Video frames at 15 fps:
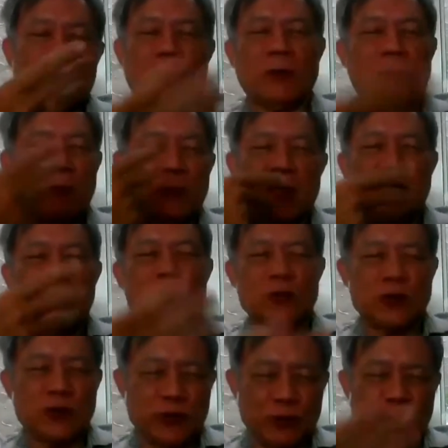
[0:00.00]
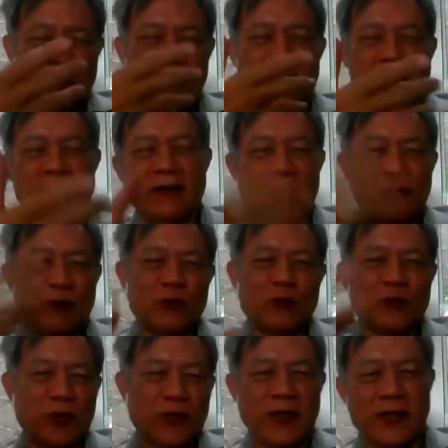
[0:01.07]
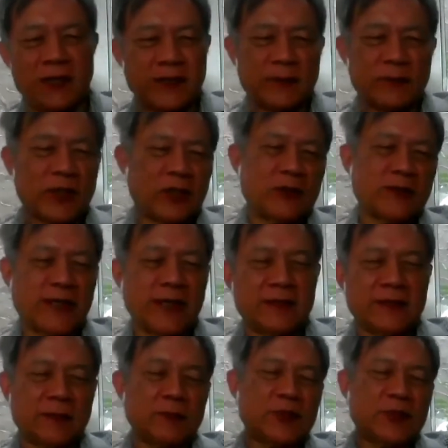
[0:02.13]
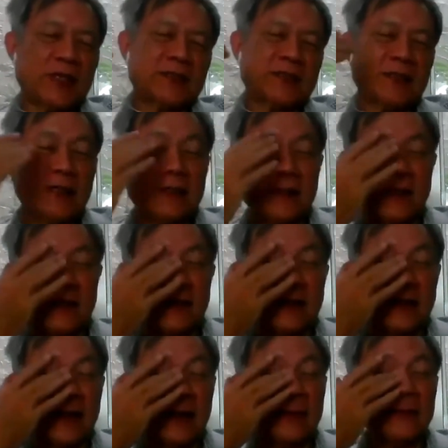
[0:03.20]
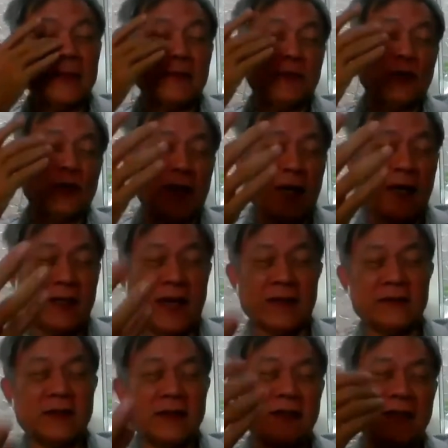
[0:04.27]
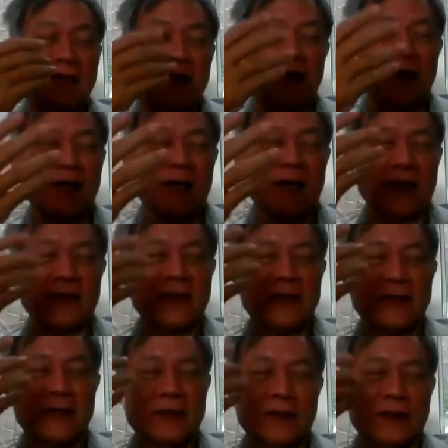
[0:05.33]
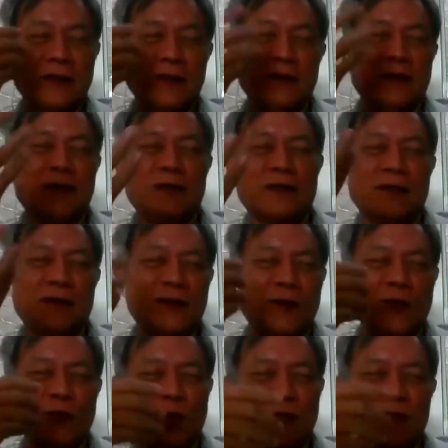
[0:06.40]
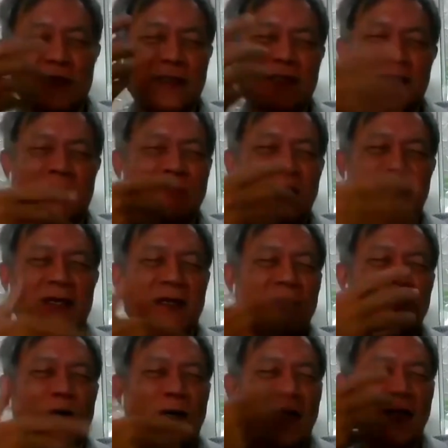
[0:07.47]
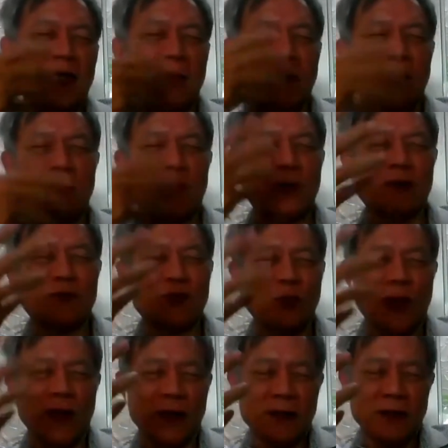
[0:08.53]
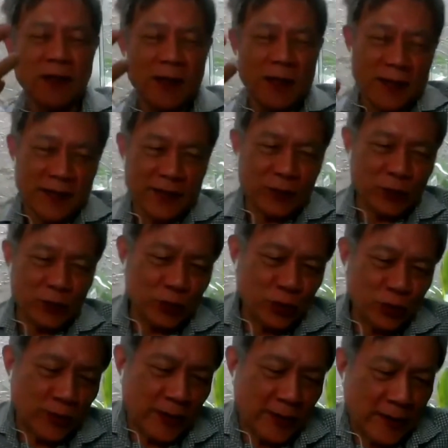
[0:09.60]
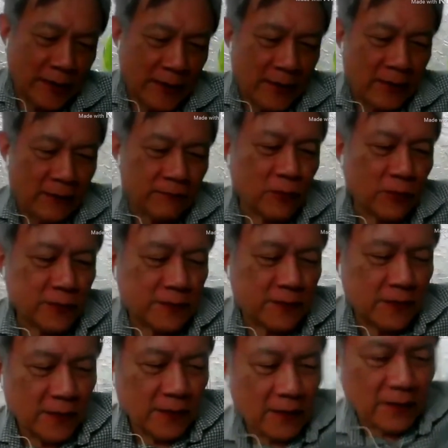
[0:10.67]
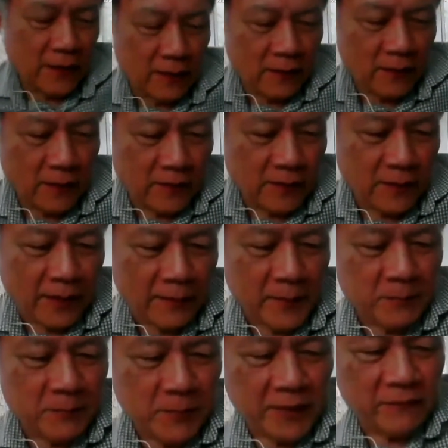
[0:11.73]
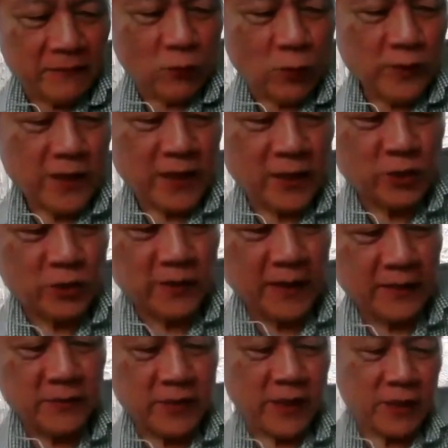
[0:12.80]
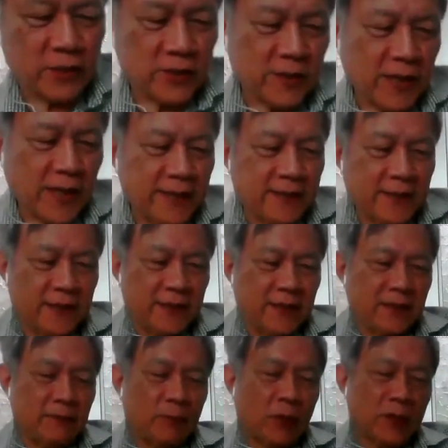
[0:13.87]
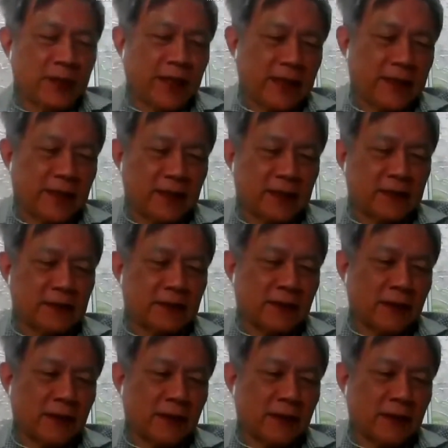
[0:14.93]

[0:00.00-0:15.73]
probably a good student, and therefore you took 8 subjects or 10 subjects, and if you can handle it, I think it's something that you are capable of doing, and you should. Of course, I mean, being in vocational education, IT, Polytechnics,